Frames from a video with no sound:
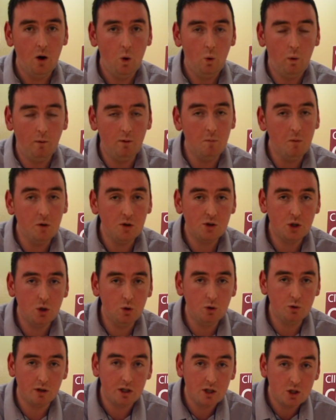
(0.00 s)
What we must
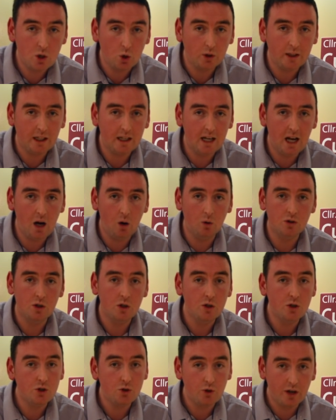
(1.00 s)
do is restore that allowance
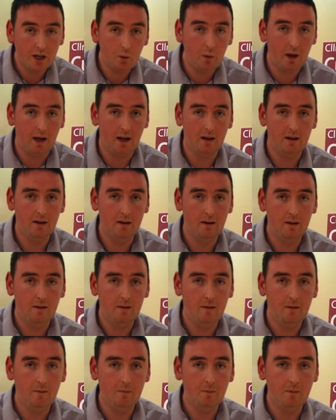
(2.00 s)
straight away.
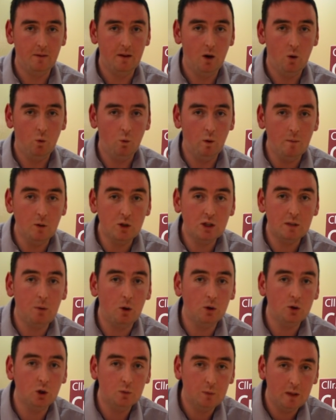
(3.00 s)
We must
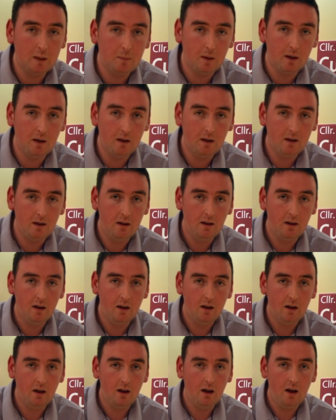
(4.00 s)
support those people.
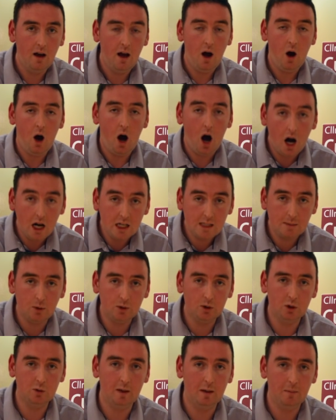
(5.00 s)
I
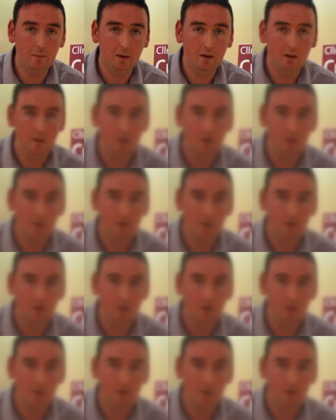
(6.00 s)
support those people.